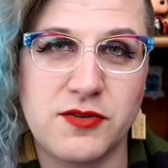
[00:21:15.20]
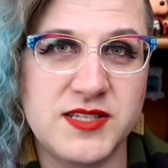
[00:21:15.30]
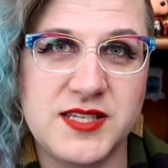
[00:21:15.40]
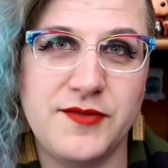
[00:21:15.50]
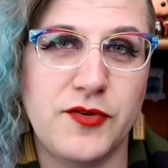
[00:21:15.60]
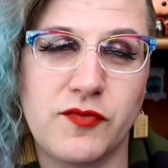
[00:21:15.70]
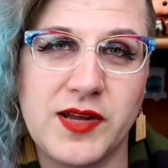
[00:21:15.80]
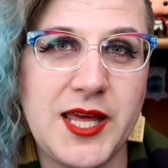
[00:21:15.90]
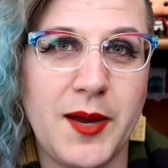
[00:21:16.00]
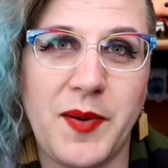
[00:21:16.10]
There isn't even
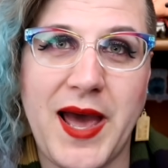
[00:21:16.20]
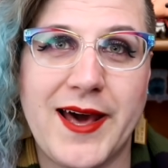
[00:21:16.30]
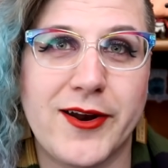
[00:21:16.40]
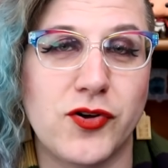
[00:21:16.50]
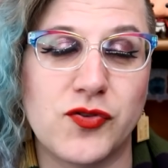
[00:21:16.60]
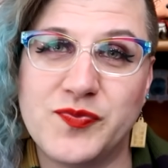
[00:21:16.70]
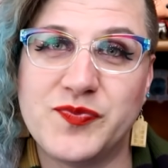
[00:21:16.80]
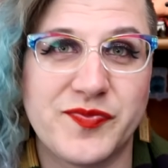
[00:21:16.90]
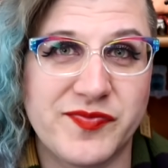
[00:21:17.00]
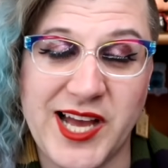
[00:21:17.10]
really a battle.
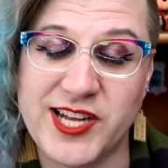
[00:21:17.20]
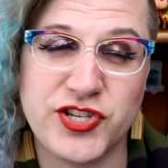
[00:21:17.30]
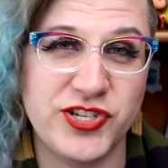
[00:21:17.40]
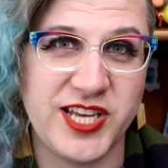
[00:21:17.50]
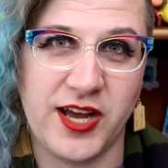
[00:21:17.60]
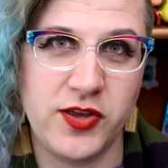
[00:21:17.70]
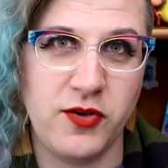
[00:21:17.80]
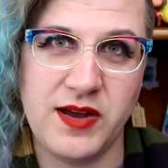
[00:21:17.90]
That should tell you